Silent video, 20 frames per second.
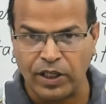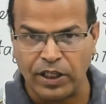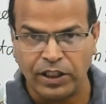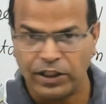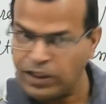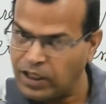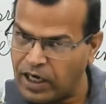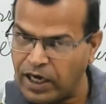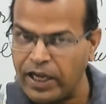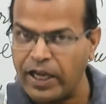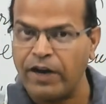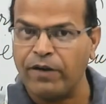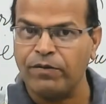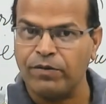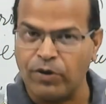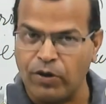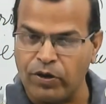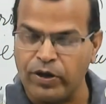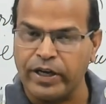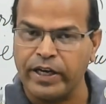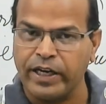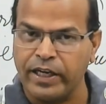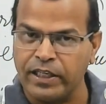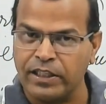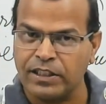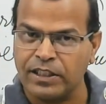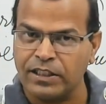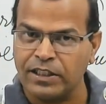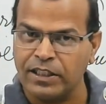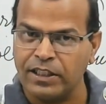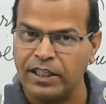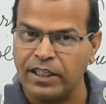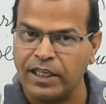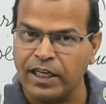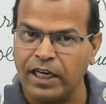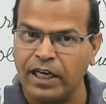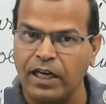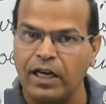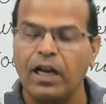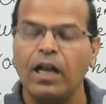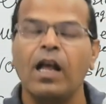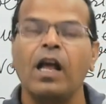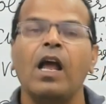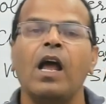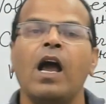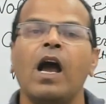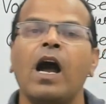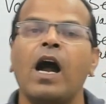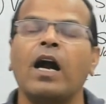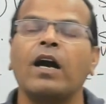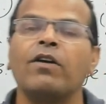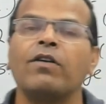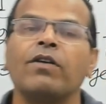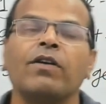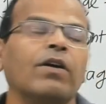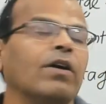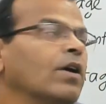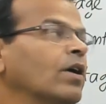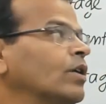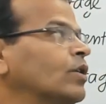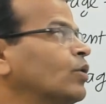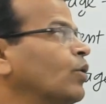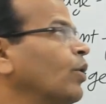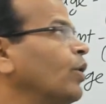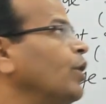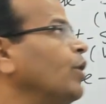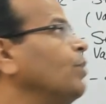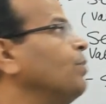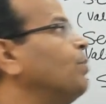I have already discussed in detail. And so input